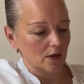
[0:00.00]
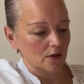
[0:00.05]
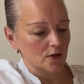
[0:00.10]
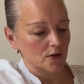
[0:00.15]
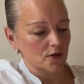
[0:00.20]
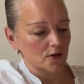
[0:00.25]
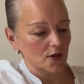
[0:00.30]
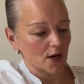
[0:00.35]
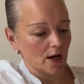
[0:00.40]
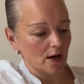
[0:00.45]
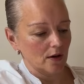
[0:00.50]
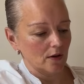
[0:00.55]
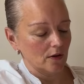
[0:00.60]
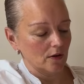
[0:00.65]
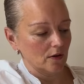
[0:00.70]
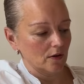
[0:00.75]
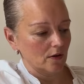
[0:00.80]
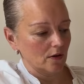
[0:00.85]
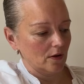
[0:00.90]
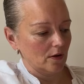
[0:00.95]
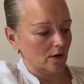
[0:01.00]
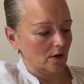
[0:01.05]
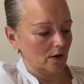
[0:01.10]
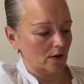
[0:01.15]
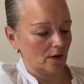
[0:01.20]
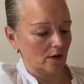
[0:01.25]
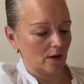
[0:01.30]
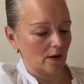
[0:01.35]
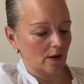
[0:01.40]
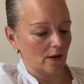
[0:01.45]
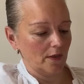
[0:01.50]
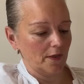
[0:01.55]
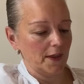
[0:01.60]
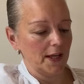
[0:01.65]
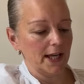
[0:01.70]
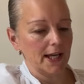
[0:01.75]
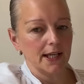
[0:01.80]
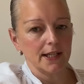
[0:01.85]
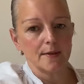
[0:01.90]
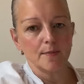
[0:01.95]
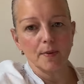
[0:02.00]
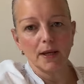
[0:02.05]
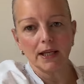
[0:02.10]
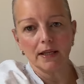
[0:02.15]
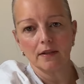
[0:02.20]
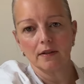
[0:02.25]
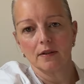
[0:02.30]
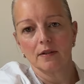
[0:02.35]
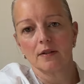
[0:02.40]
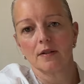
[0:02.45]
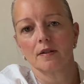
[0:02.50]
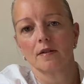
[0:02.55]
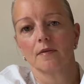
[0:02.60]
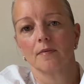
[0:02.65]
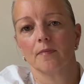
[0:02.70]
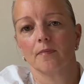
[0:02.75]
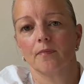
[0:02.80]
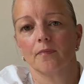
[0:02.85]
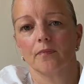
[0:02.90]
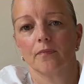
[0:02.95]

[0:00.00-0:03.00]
so these mittens